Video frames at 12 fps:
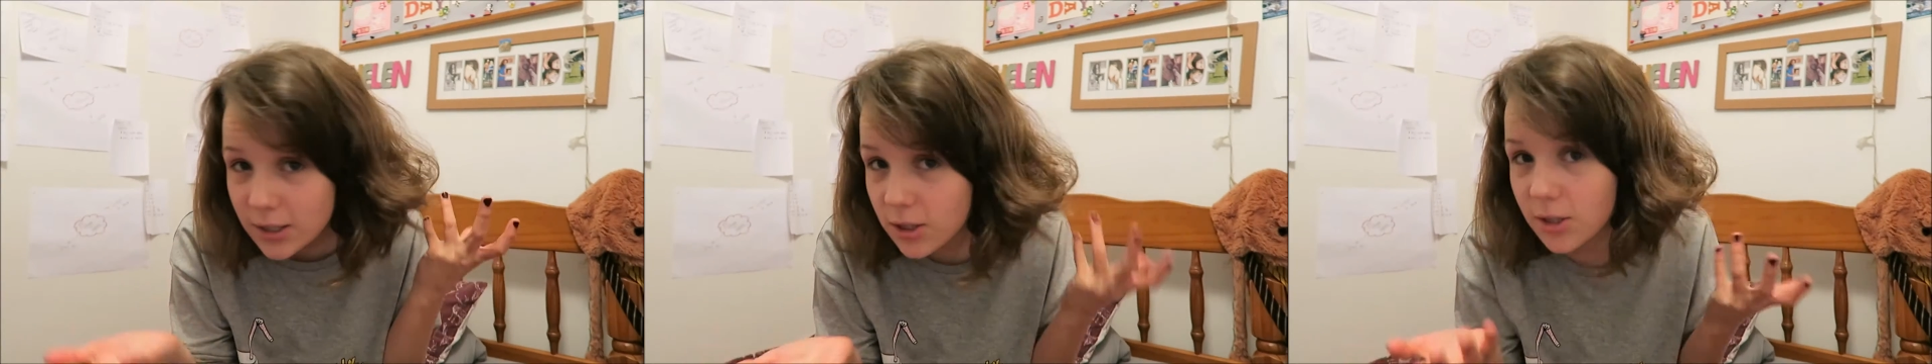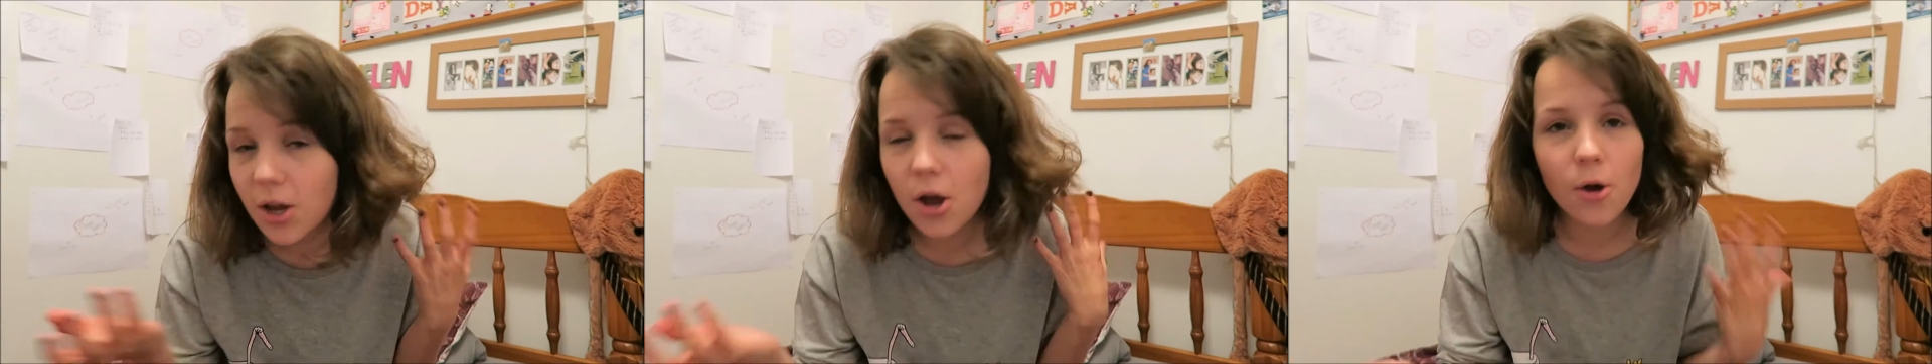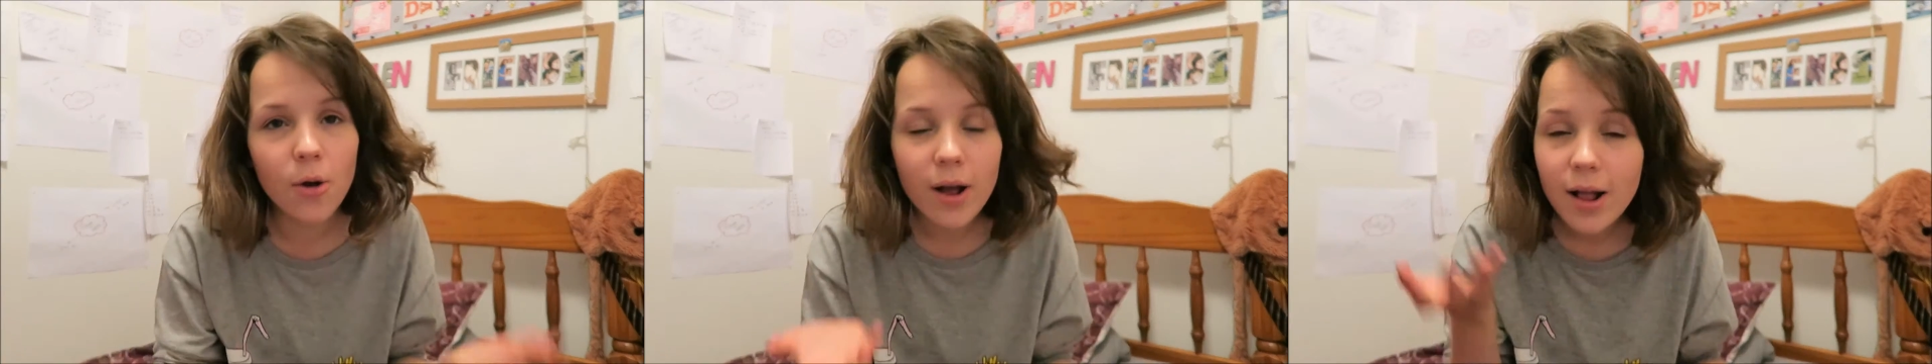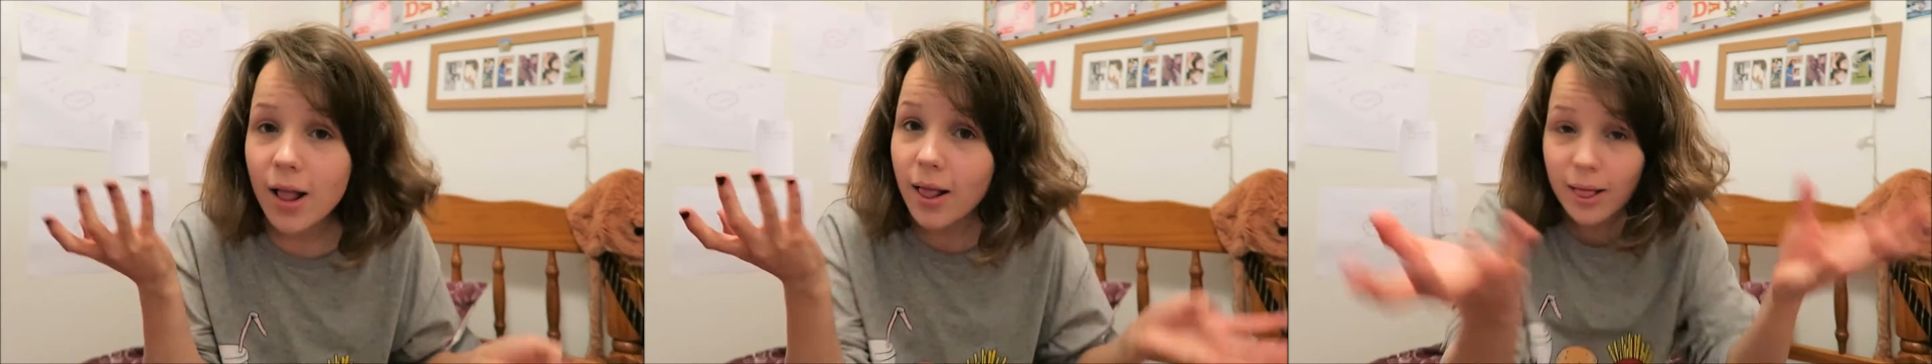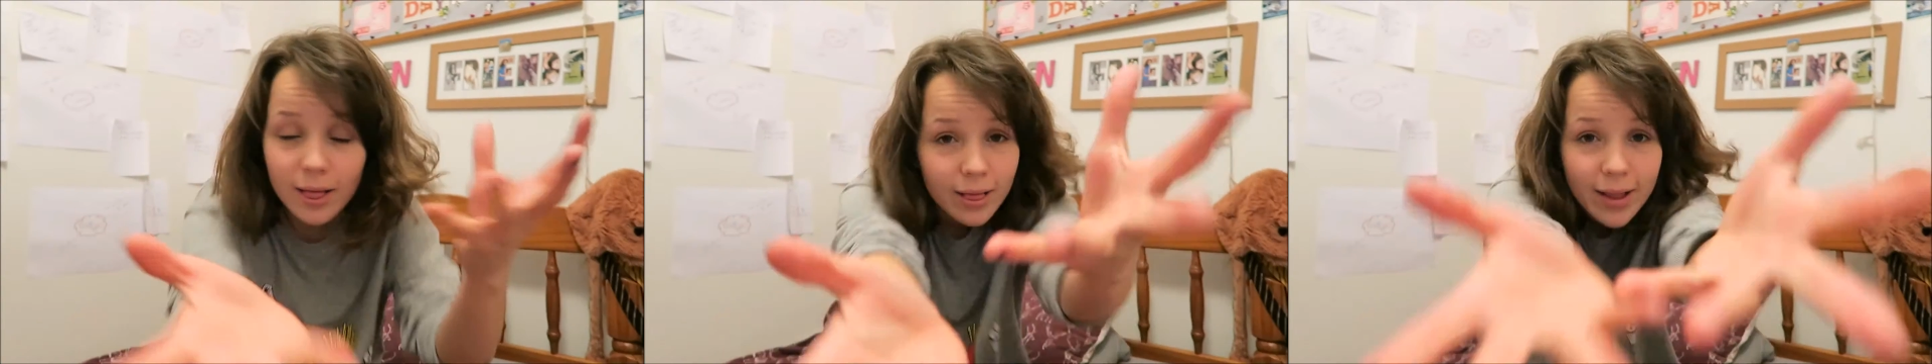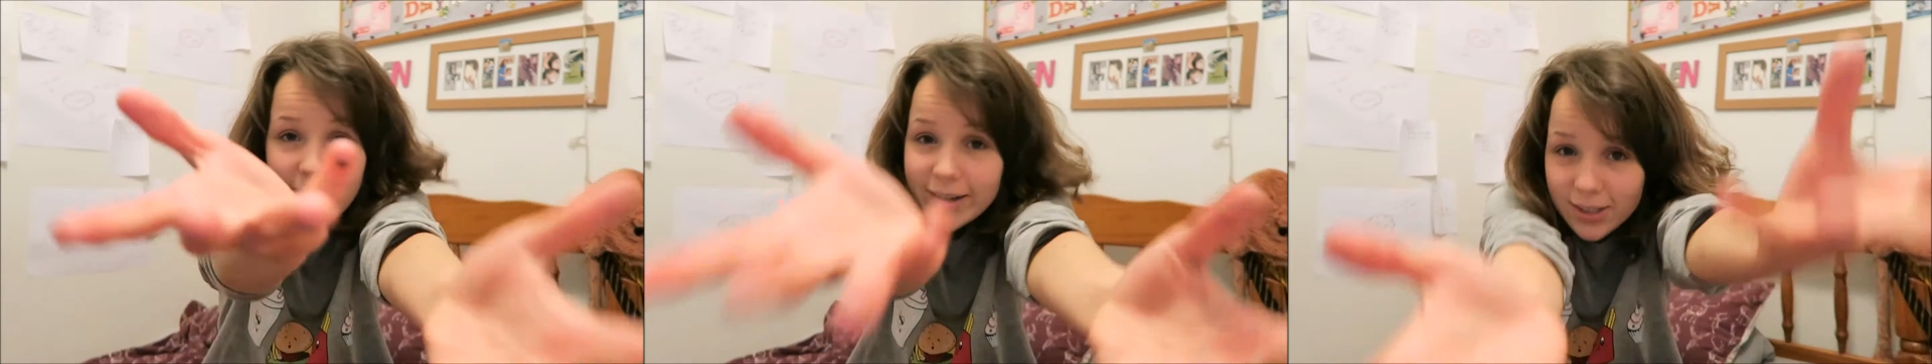So
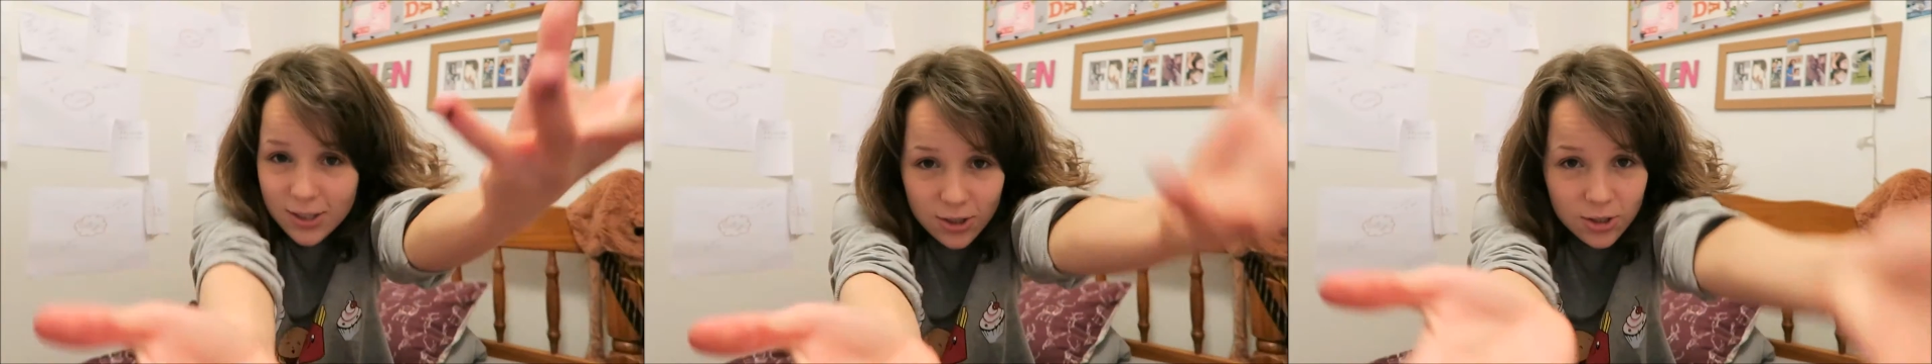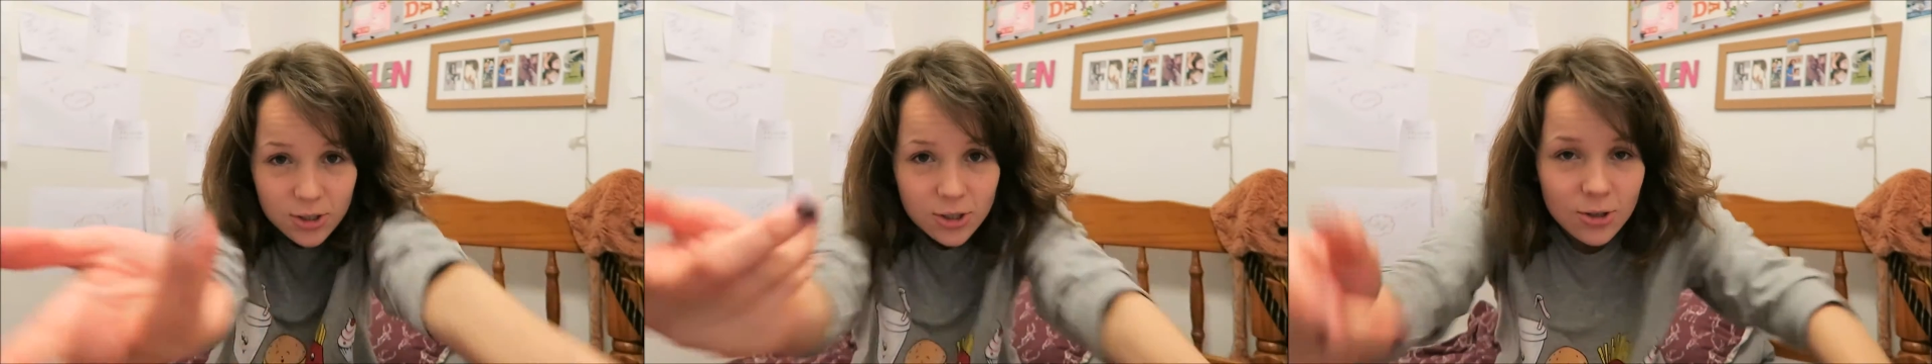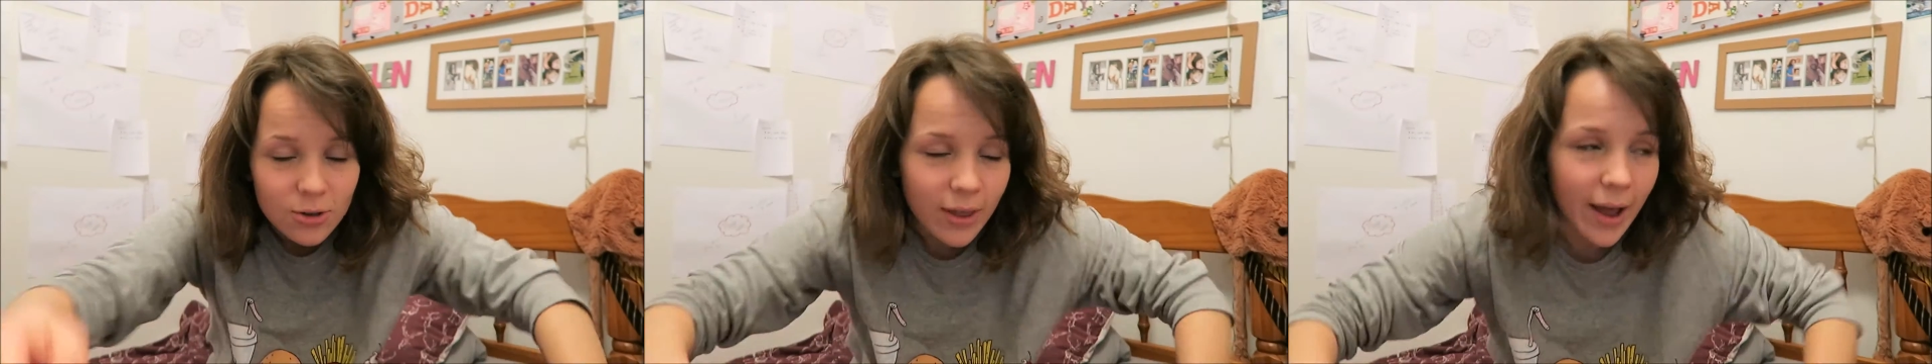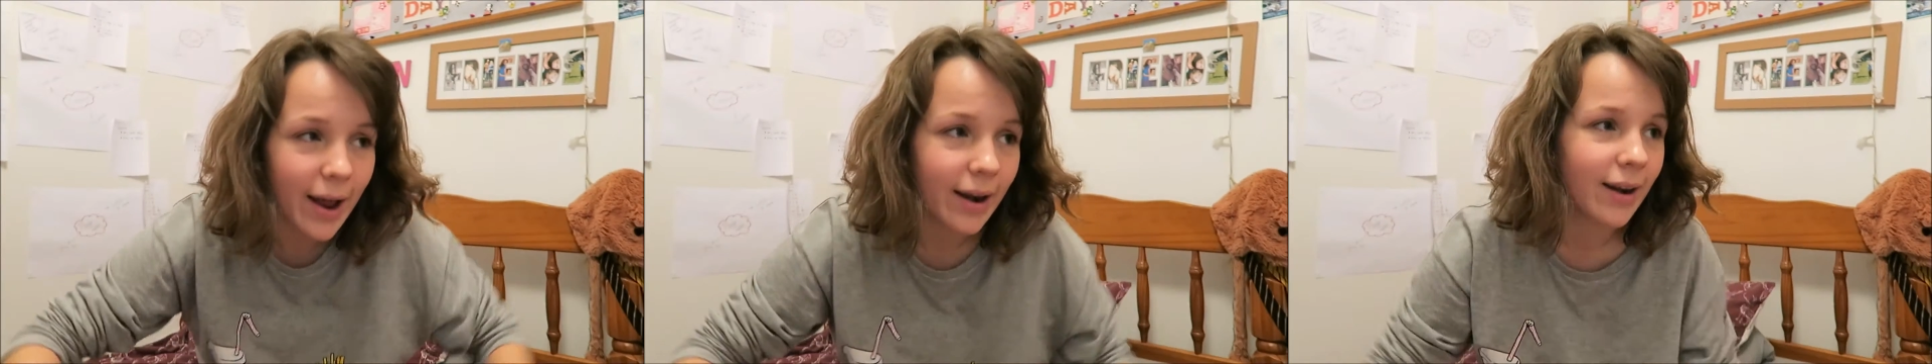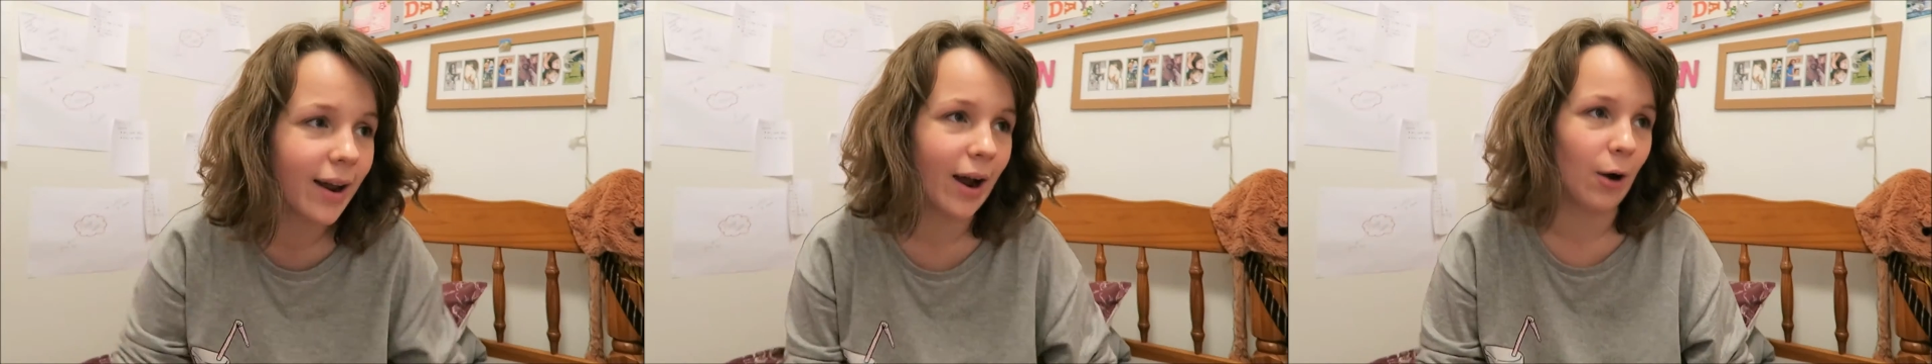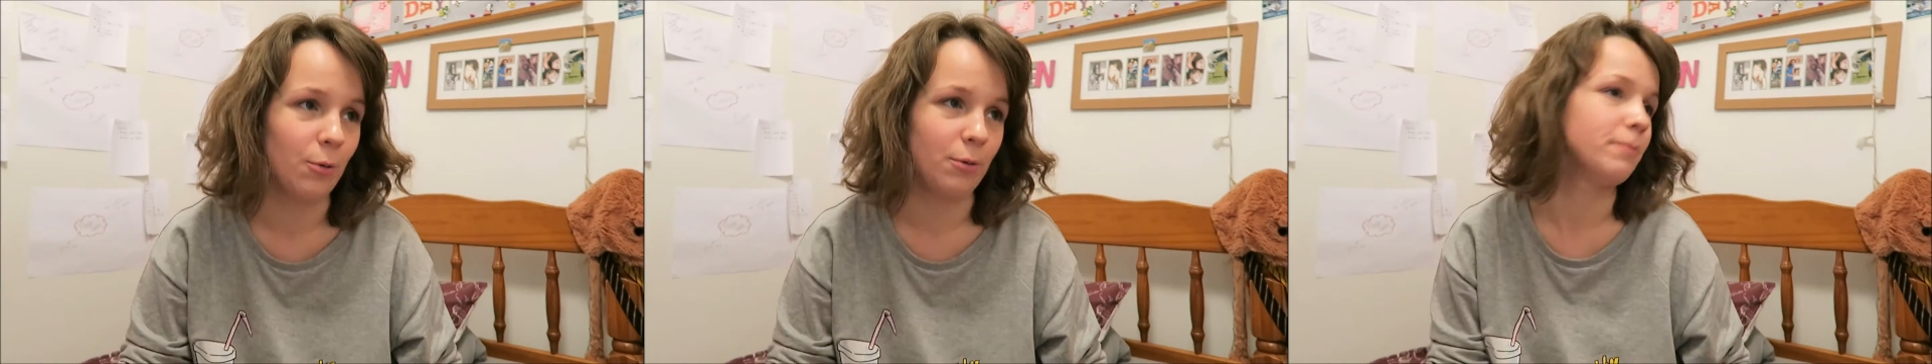let's do that
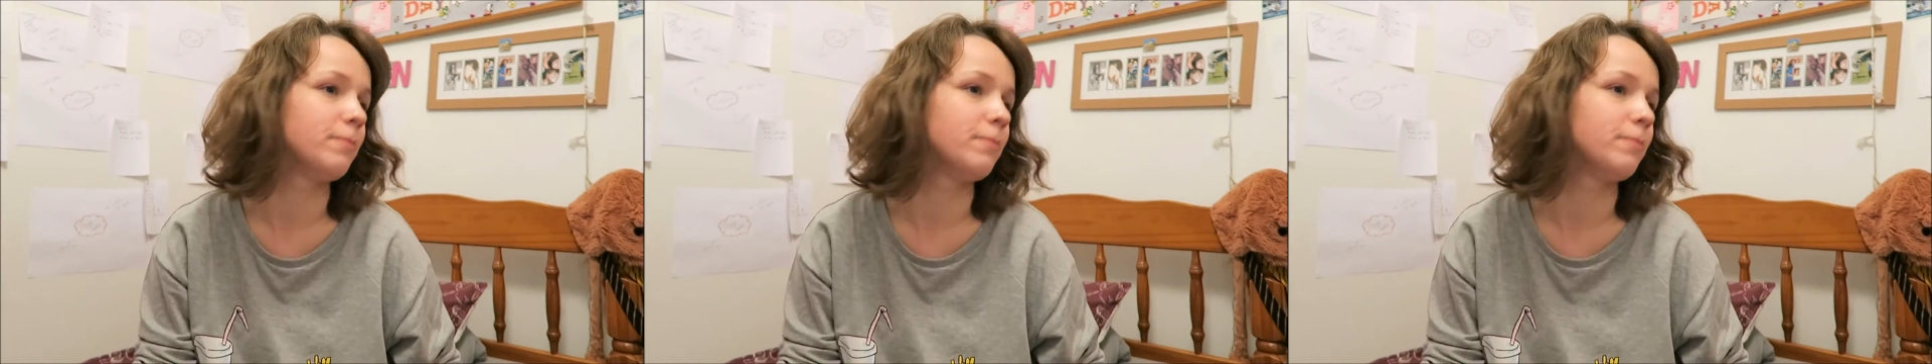now.